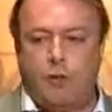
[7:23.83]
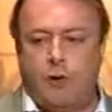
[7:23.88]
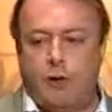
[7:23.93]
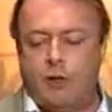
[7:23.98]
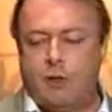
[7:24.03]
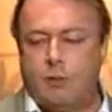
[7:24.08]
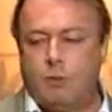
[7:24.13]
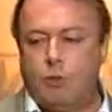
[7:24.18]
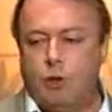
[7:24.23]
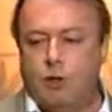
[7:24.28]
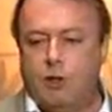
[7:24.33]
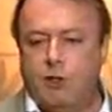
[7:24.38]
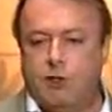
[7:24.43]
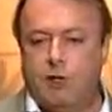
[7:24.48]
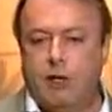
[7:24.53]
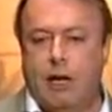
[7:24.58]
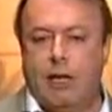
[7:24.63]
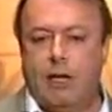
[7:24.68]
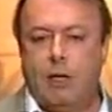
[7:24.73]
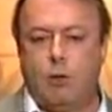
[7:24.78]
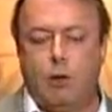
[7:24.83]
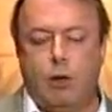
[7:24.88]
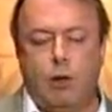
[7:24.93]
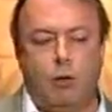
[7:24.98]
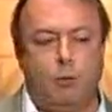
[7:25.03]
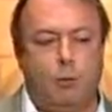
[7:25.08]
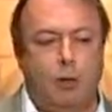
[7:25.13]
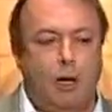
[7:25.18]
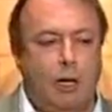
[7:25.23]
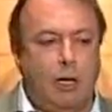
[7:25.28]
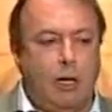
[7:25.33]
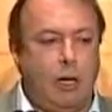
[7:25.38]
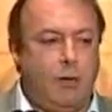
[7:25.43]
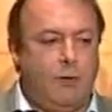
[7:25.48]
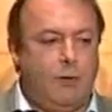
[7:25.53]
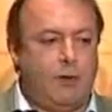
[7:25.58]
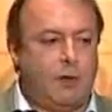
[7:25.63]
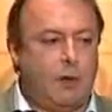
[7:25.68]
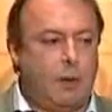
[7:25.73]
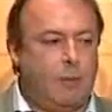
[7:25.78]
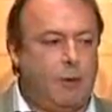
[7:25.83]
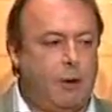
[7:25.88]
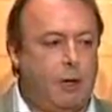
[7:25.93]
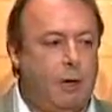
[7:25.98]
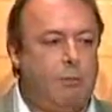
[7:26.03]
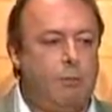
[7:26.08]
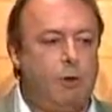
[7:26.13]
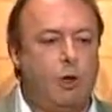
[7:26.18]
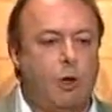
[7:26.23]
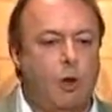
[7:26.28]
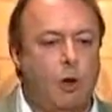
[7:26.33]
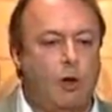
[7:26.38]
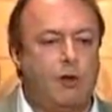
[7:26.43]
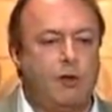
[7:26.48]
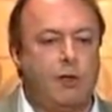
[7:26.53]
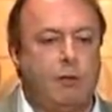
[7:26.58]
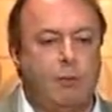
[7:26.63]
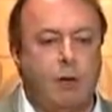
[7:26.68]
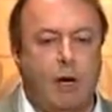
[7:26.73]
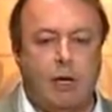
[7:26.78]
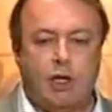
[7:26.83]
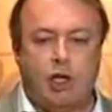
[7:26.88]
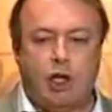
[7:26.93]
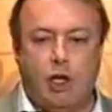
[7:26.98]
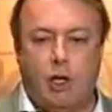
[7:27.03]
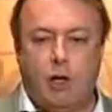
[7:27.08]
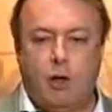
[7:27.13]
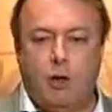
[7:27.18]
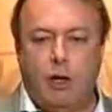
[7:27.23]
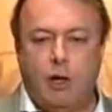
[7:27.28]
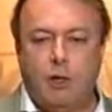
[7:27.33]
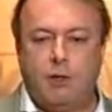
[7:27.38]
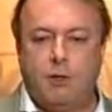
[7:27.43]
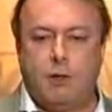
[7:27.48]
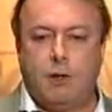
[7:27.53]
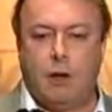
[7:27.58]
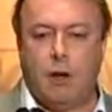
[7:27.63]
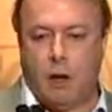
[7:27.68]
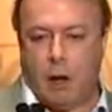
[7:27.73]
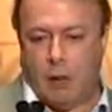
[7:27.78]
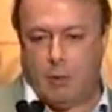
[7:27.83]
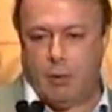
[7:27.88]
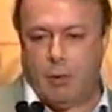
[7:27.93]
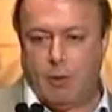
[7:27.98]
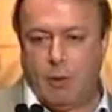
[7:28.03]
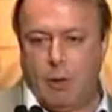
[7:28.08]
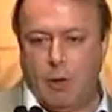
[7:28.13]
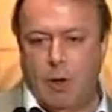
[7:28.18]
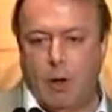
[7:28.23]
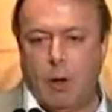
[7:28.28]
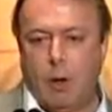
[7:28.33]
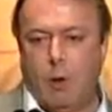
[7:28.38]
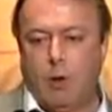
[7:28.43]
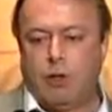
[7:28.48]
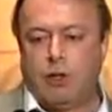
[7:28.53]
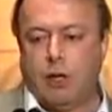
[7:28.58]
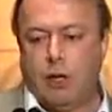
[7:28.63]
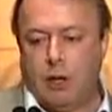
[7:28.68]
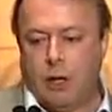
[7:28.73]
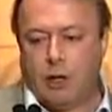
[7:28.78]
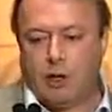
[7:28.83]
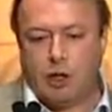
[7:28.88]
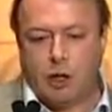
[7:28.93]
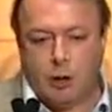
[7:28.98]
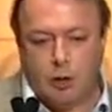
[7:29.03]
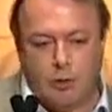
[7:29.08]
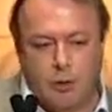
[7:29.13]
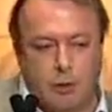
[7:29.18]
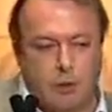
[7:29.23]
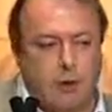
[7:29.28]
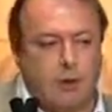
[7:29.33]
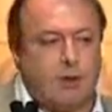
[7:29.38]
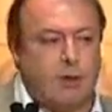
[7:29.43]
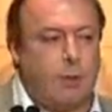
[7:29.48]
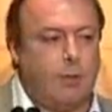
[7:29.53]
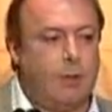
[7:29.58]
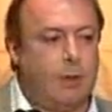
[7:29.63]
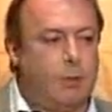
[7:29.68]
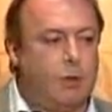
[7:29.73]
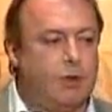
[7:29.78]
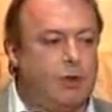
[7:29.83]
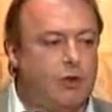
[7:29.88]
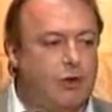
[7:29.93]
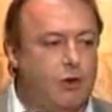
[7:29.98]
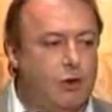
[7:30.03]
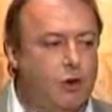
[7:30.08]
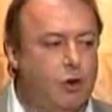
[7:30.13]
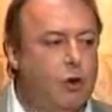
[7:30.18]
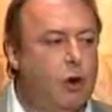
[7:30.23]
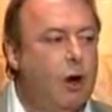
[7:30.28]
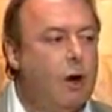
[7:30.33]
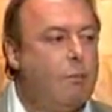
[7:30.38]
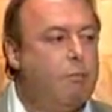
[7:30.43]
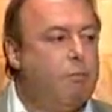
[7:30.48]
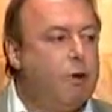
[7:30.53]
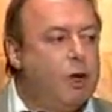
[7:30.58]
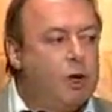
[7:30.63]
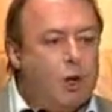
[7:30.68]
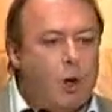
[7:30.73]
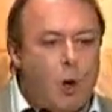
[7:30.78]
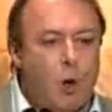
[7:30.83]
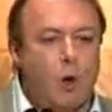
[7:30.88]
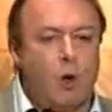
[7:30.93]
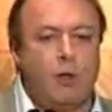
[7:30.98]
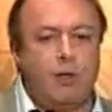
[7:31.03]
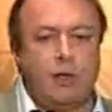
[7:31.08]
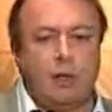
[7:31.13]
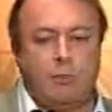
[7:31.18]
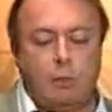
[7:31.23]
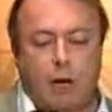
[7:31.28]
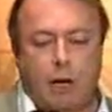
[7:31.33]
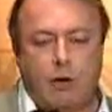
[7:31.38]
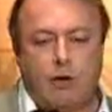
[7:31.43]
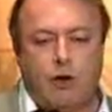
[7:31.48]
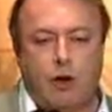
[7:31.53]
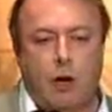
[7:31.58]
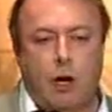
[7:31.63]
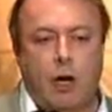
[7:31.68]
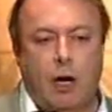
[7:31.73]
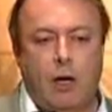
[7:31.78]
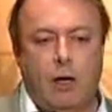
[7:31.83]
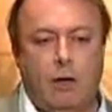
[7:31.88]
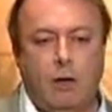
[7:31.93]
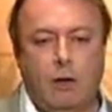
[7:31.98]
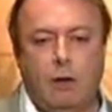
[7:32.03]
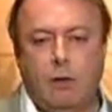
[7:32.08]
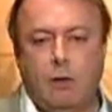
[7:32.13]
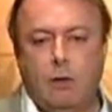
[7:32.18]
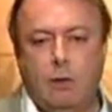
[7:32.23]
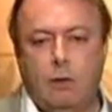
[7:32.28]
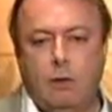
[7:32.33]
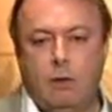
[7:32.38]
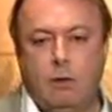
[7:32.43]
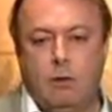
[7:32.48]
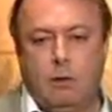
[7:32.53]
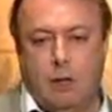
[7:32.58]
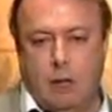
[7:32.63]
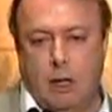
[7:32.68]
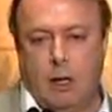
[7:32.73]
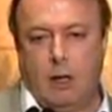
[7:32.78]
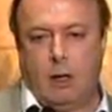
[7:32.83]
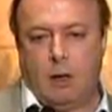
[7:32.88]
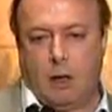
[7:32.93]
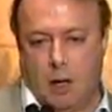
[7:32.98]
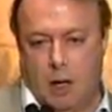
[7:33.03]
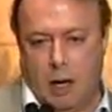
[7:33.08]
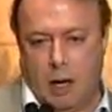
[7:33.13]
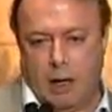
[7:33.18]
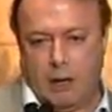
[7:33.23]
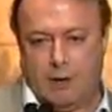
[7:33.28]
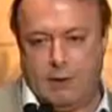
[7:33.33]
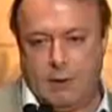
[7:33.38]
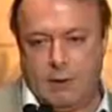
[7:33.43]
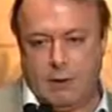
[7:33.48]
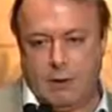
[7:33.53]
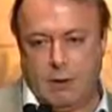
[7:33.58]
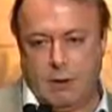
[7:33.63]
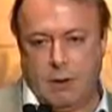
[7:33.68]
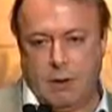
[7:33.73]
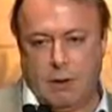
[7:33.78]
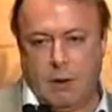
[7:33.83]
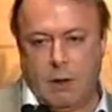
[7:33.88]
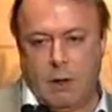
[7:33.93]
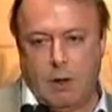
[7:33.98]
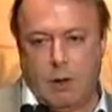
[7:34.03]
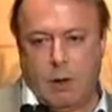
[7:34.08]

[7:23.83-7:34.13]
Which of us would say that we would believe something because it might cheer us up, or tell our children that something was true because it might dry their eyes?